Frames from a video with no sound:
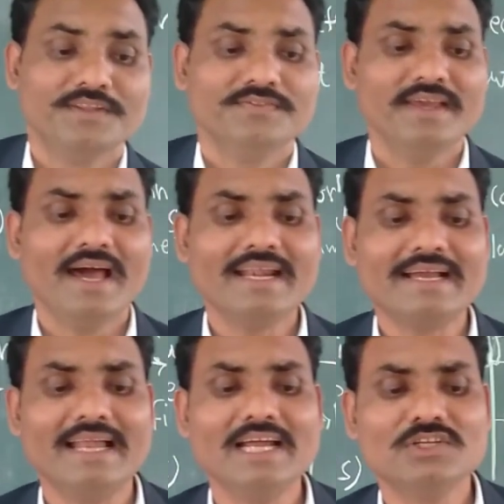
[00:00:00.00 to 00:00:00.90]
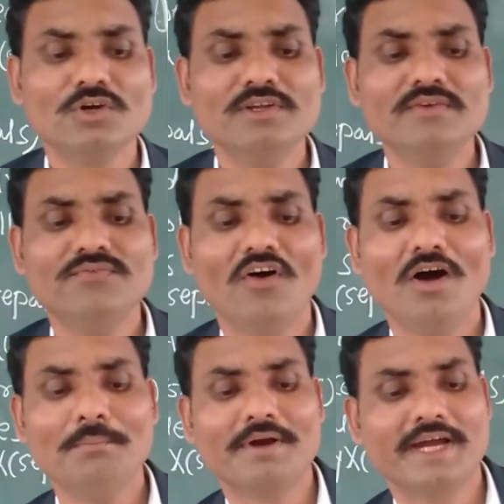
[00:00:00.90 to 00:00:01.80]
They are collectively
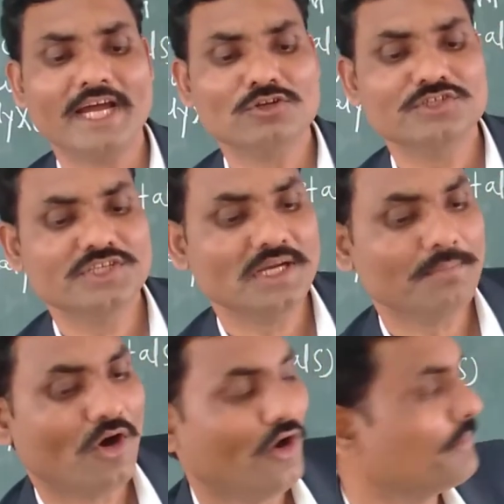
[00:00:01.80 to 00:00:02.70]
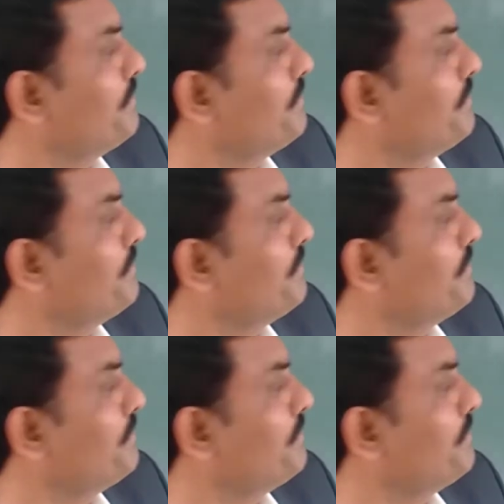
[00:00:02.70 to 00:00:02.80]
formed gynoecium or